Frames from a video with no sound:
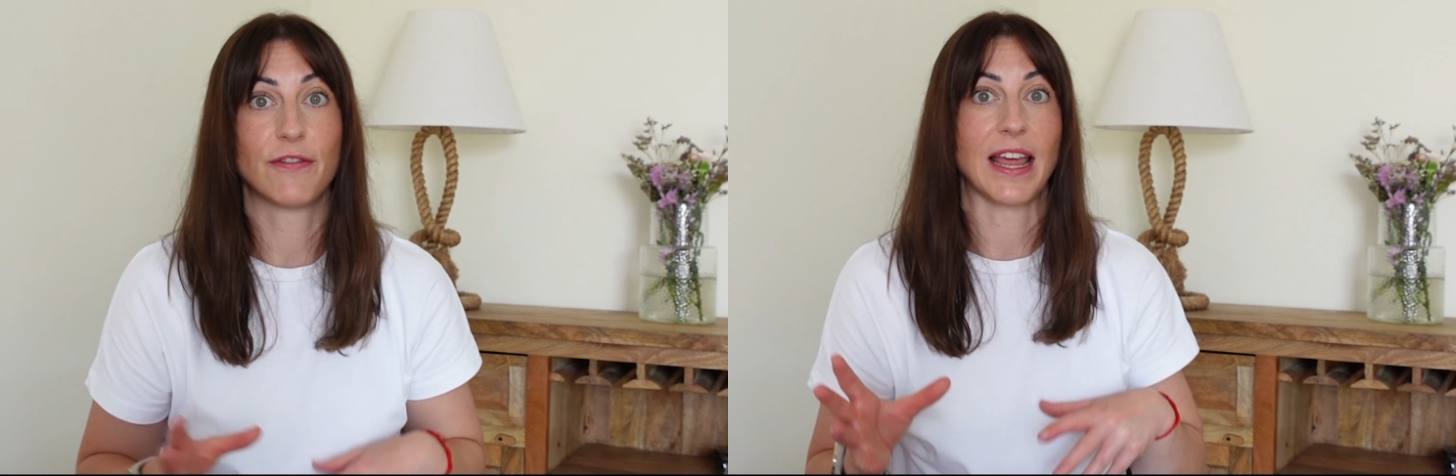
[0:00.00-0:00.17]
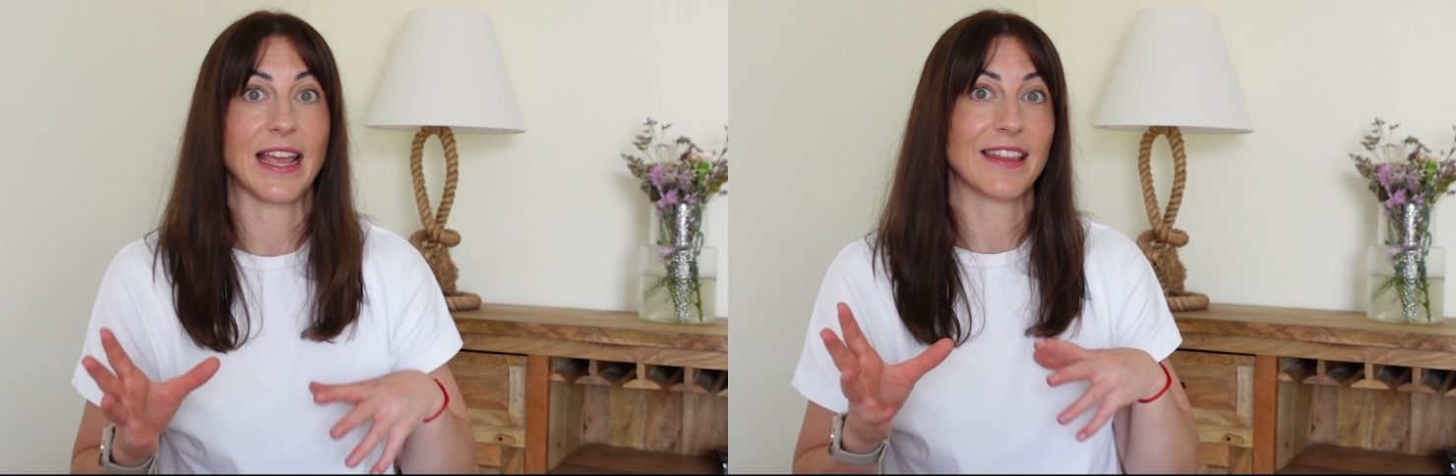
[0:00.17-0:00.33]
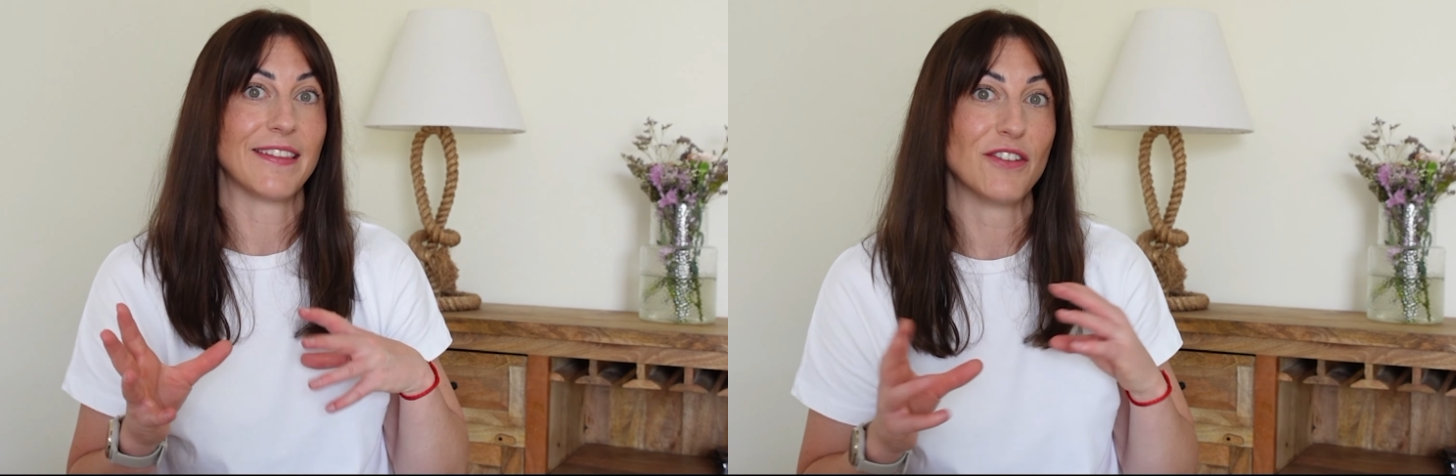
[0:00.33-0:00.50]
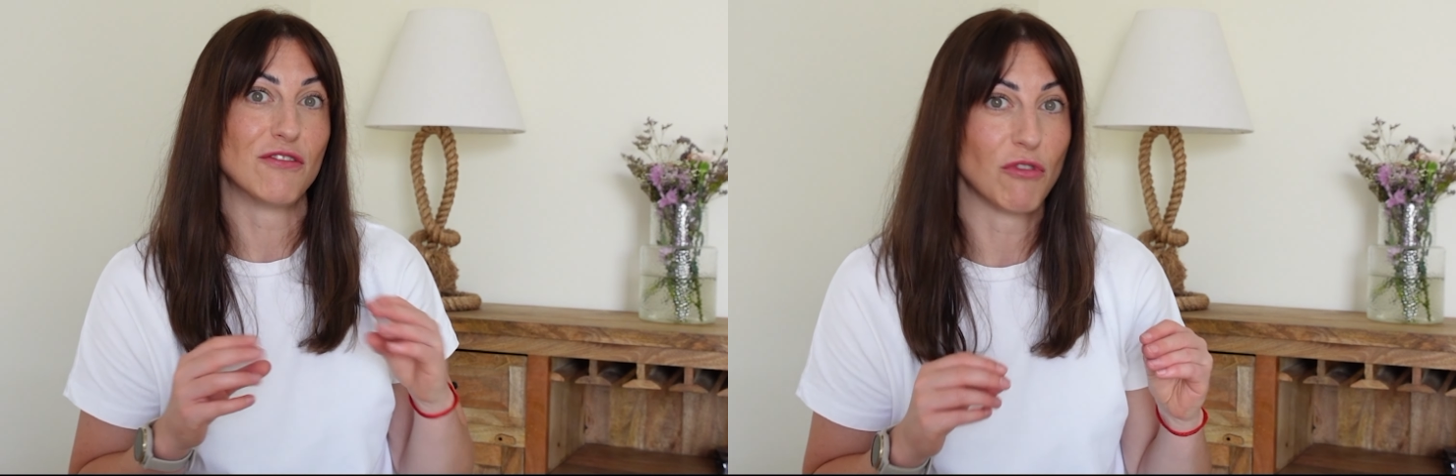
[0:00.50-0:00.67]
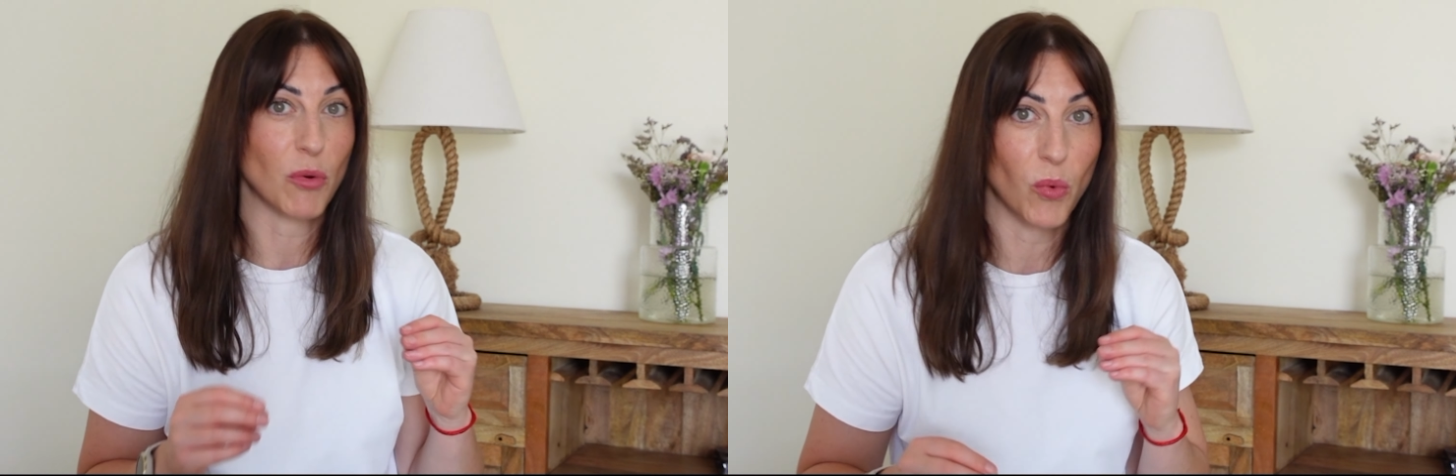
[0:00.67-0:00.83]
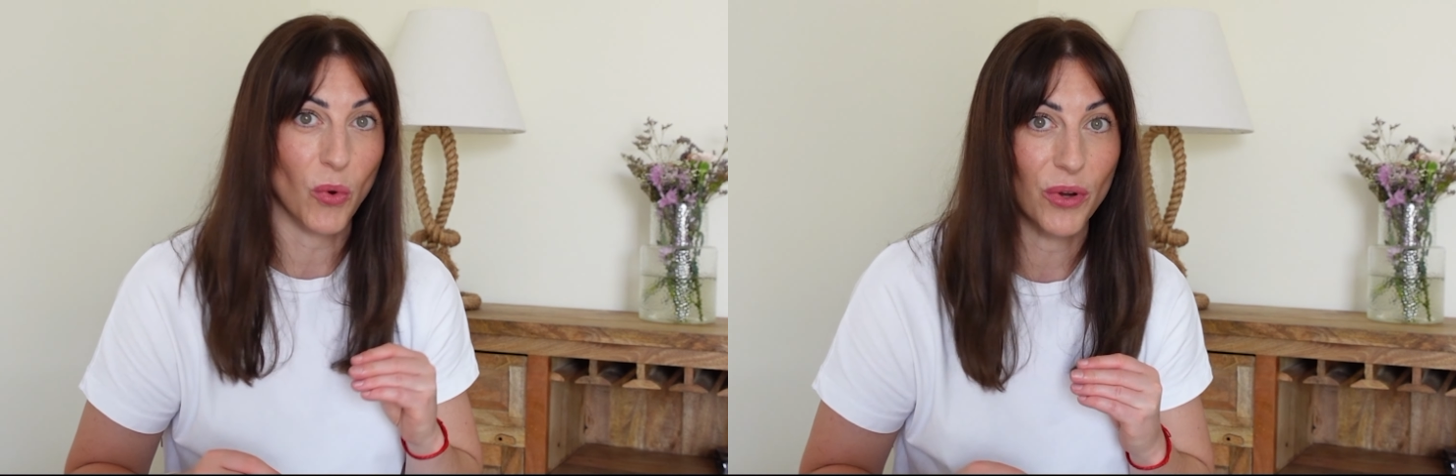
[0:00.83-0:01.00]
like little
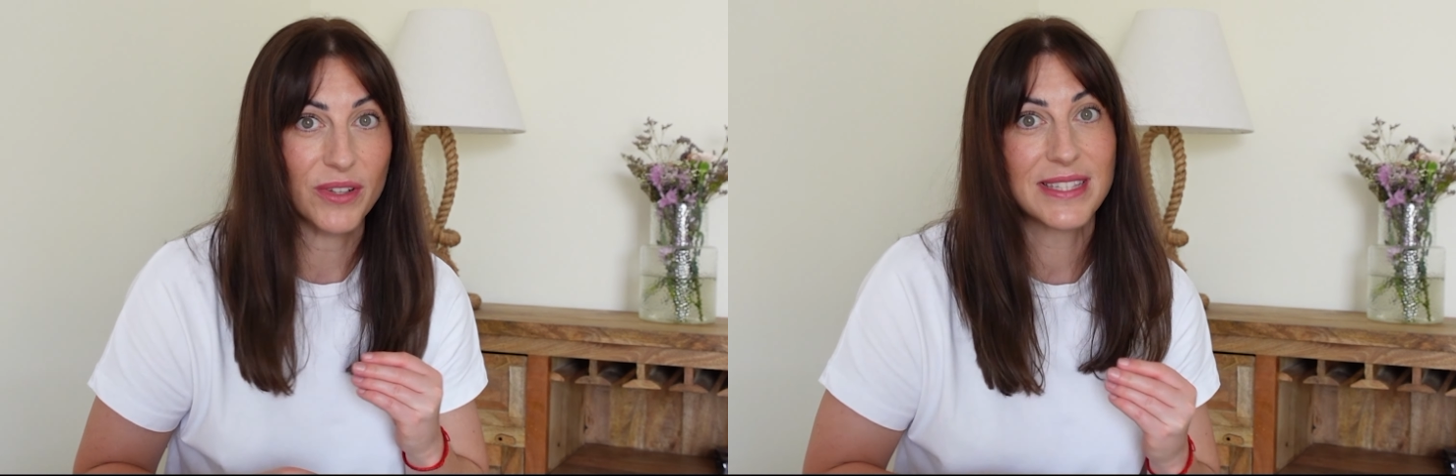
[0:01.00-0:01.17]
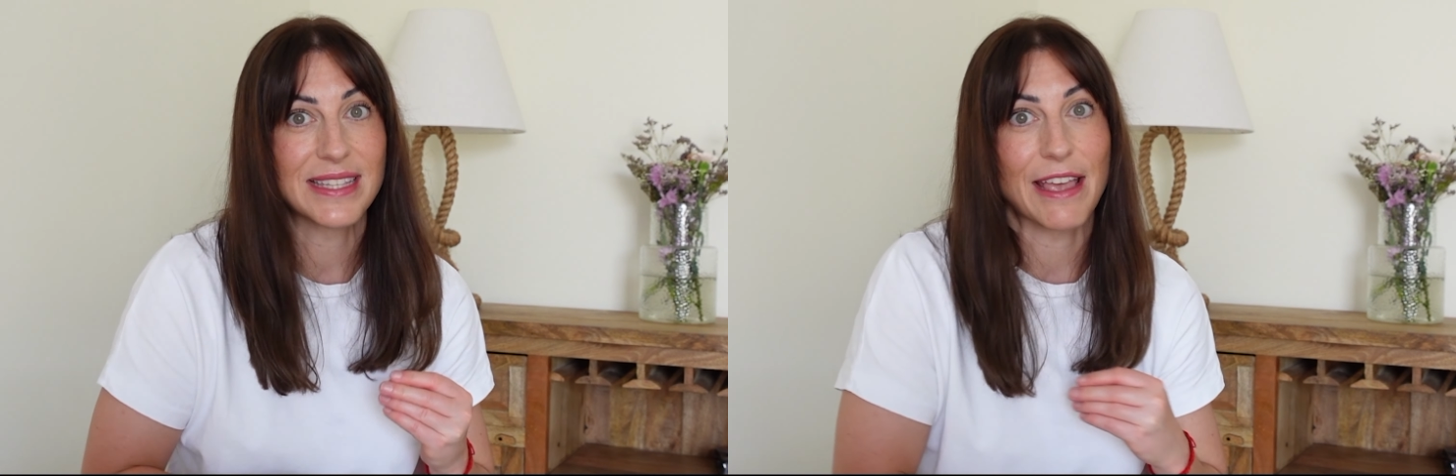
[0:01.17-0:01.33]
rewards.